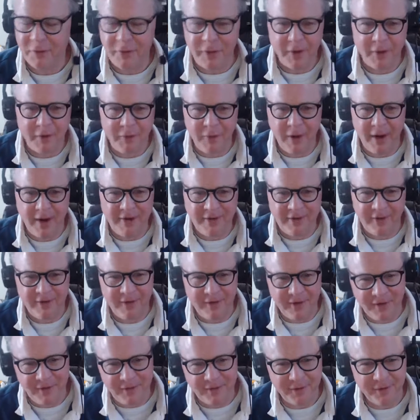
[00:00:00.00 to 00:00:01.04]

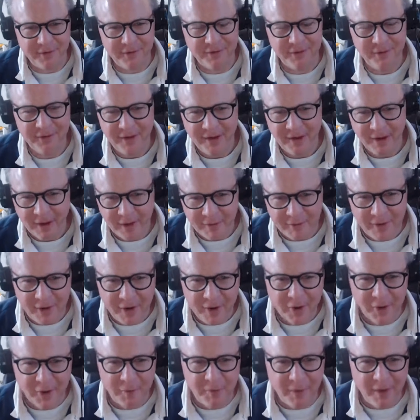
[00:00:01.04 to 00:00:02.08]
graciousness of
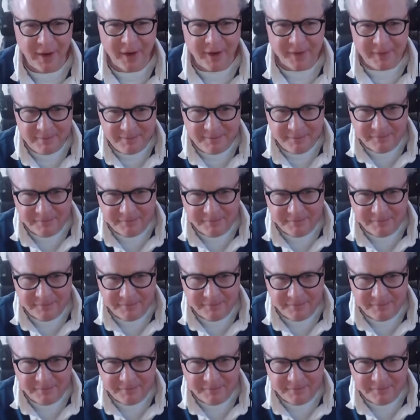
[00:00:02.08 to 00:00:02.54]
Harold Budd.